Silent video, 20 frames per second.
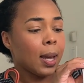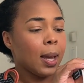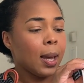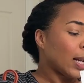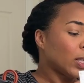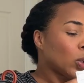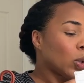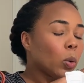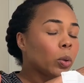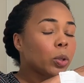I
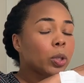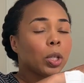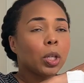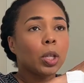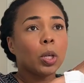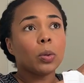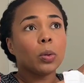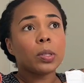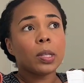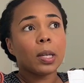don't
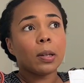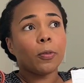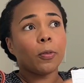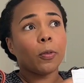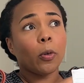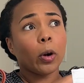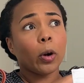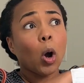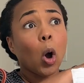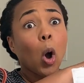use it
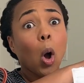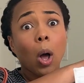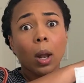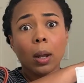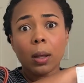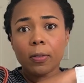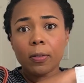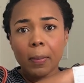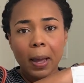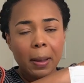for
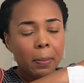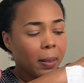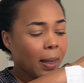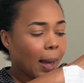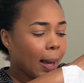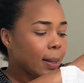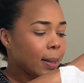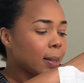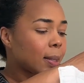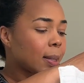all of my
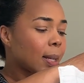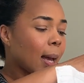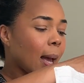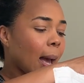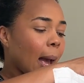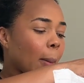plants.